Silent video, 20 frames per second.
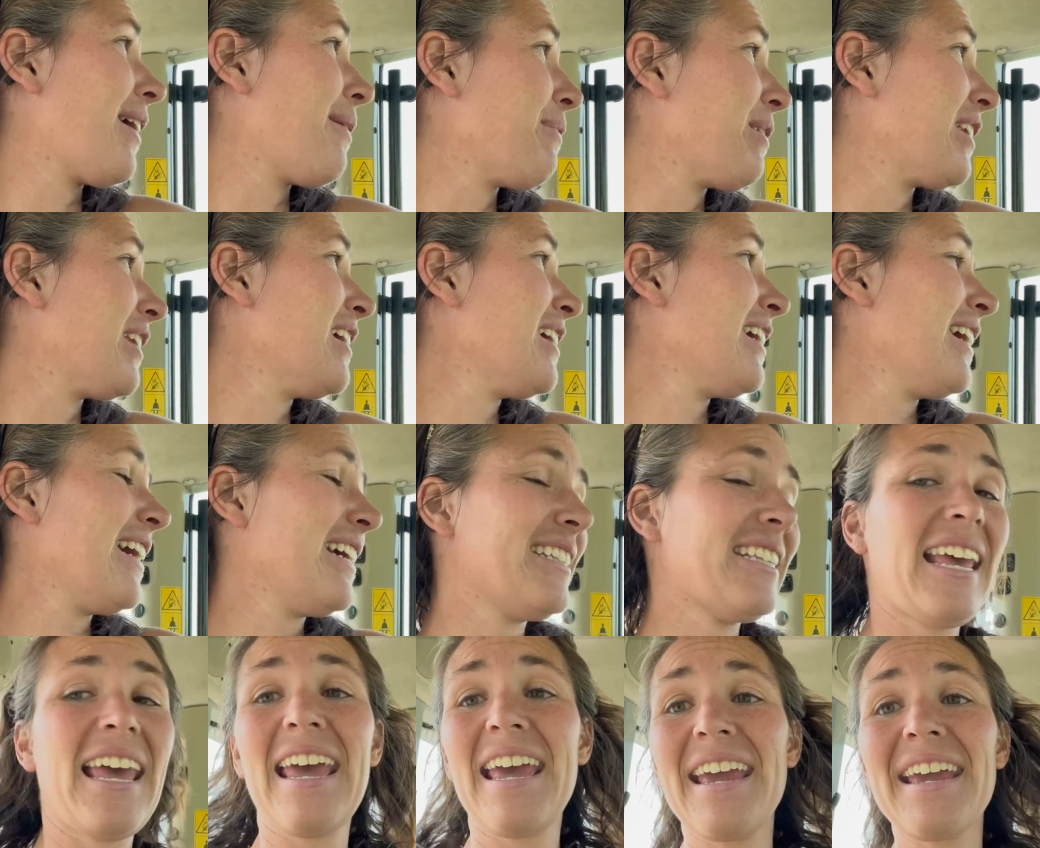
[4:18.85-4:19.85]
I mean, it's
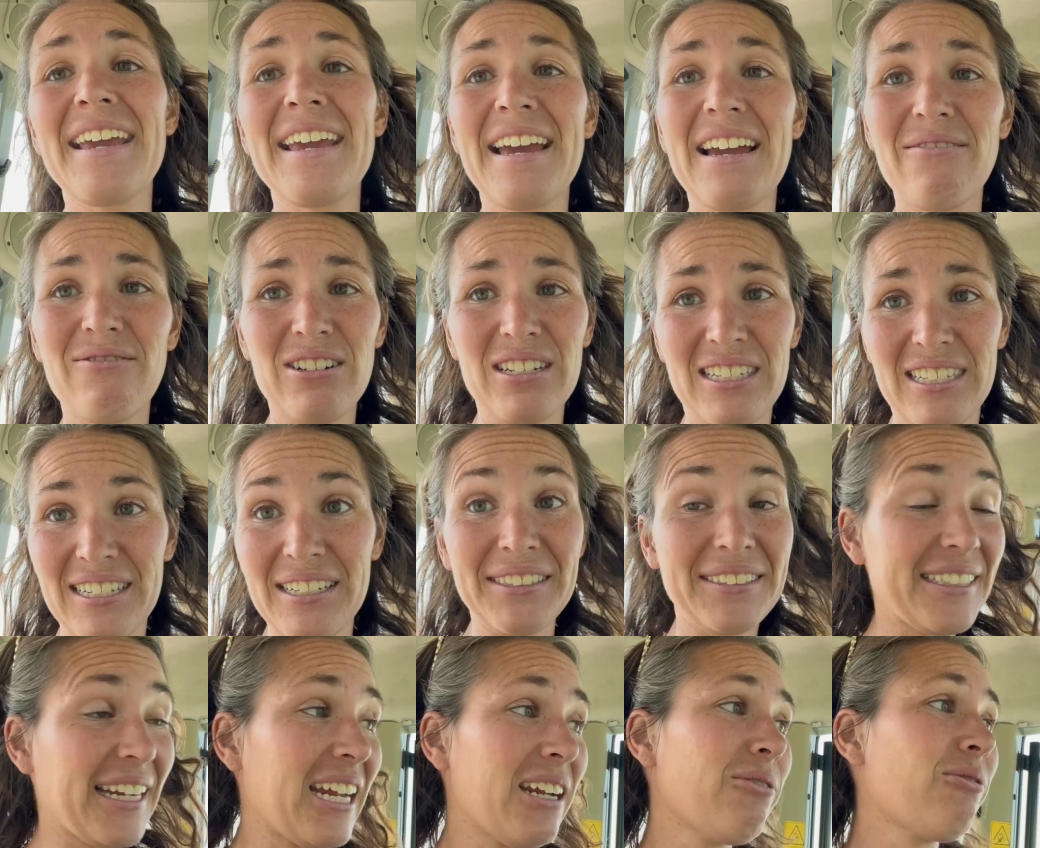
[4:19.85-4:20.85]
hay every single
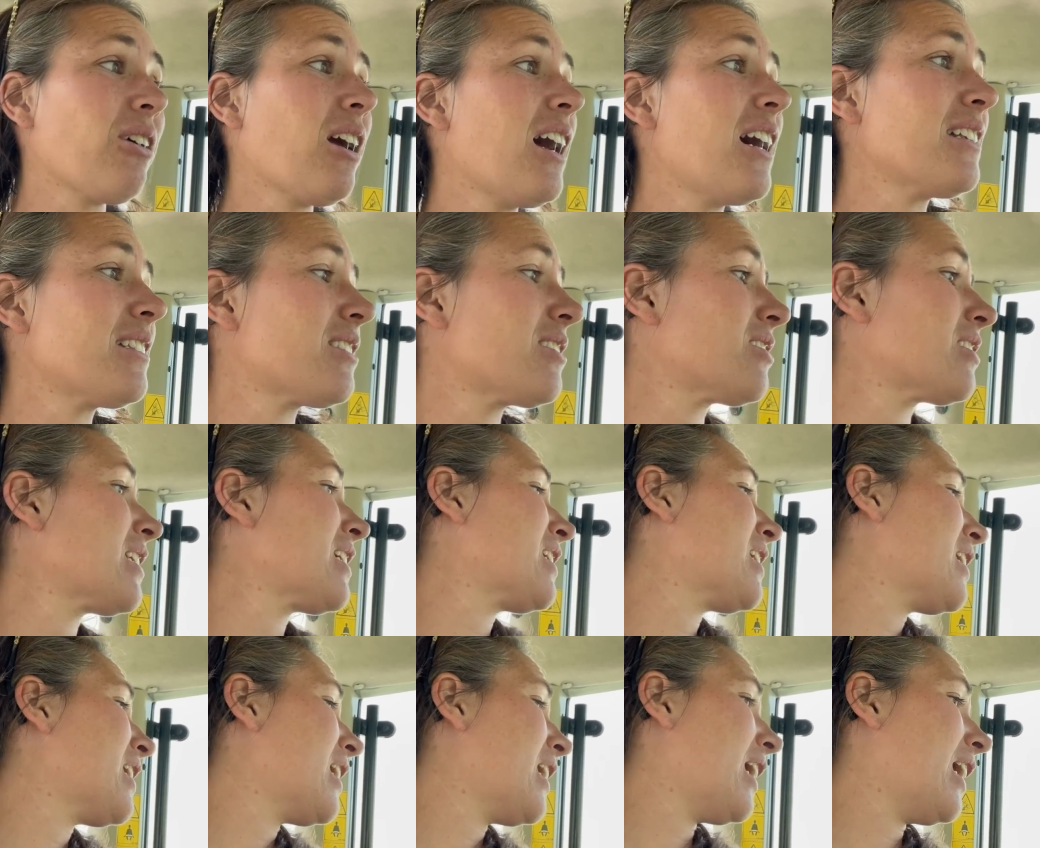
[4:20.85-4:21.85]
day for us
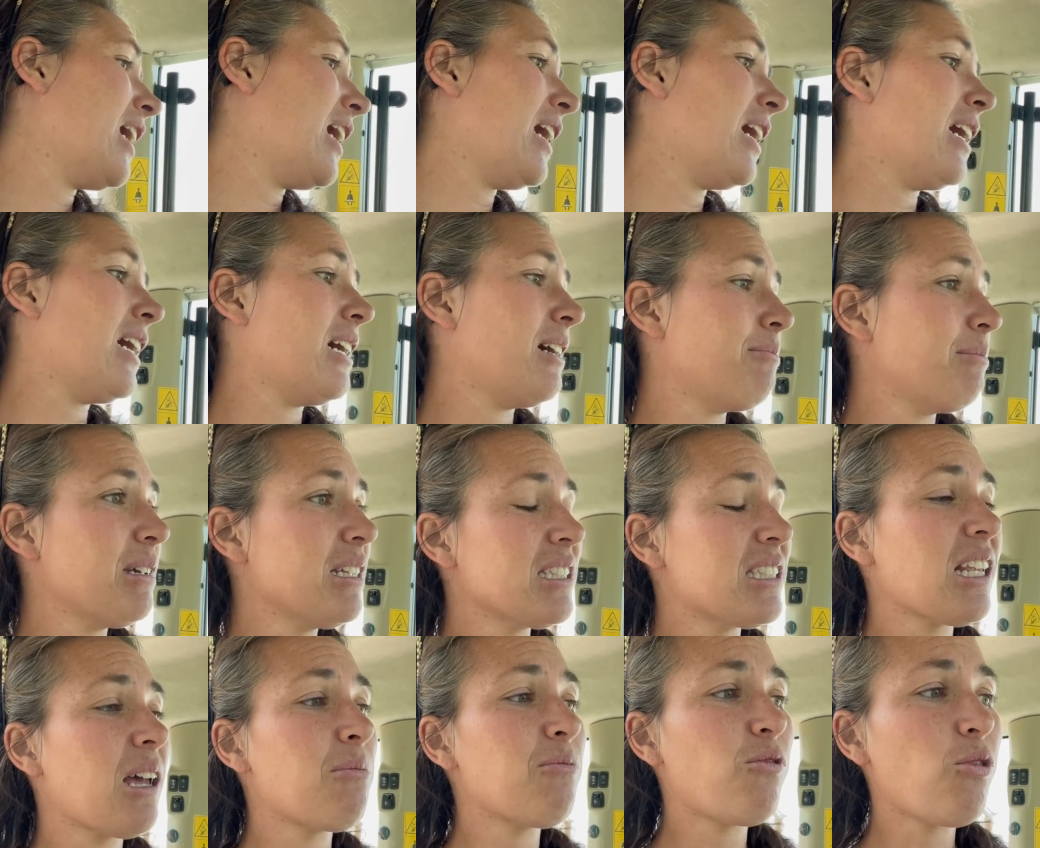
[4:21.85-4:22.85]
um, in
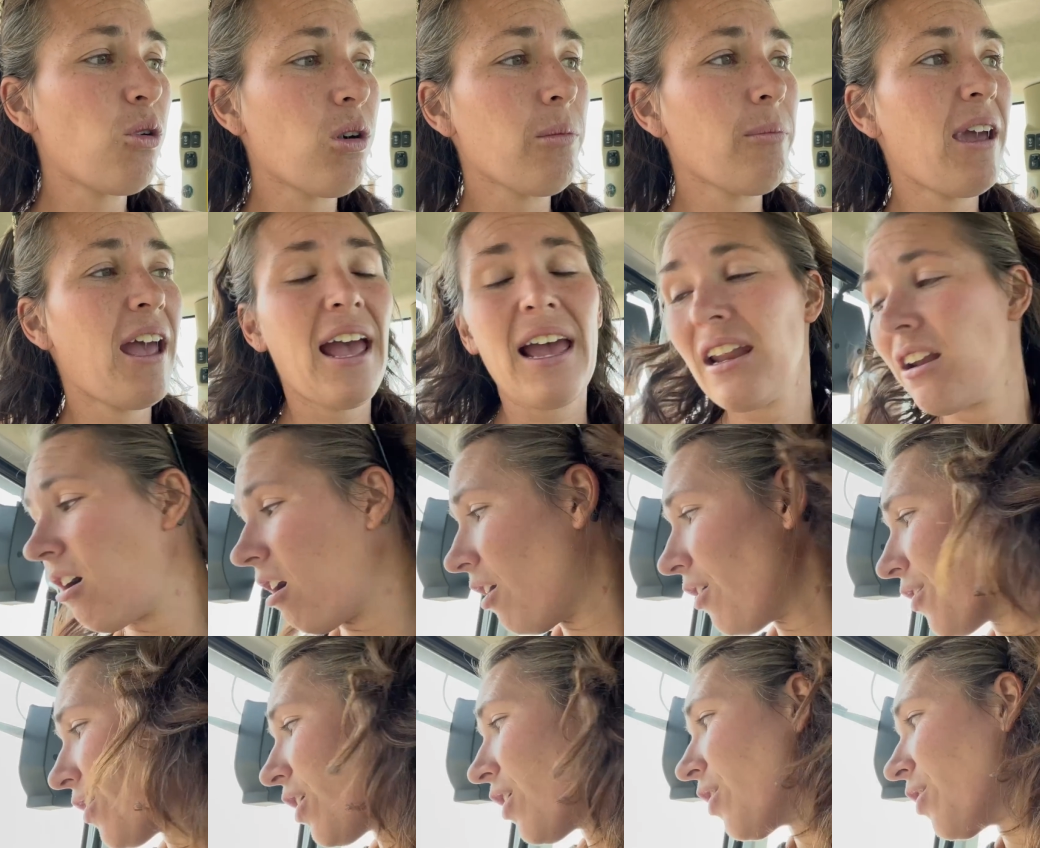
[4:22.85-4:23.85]
some format,
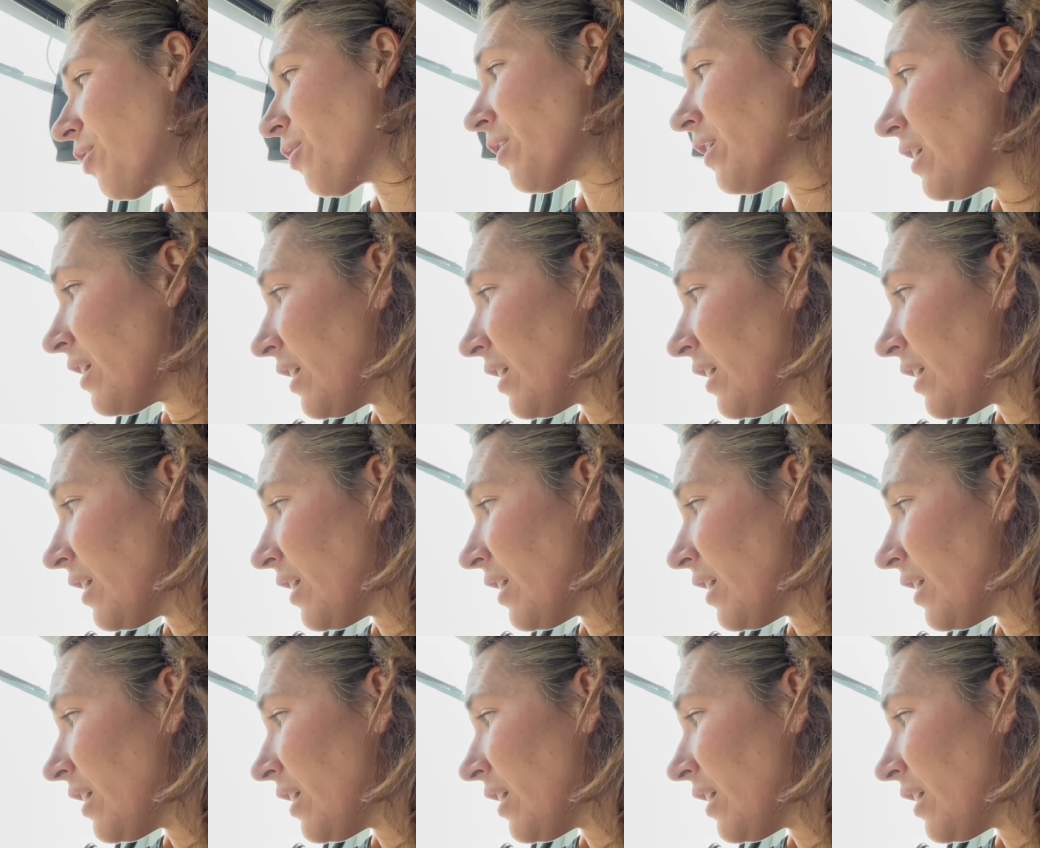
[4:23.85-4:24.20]
although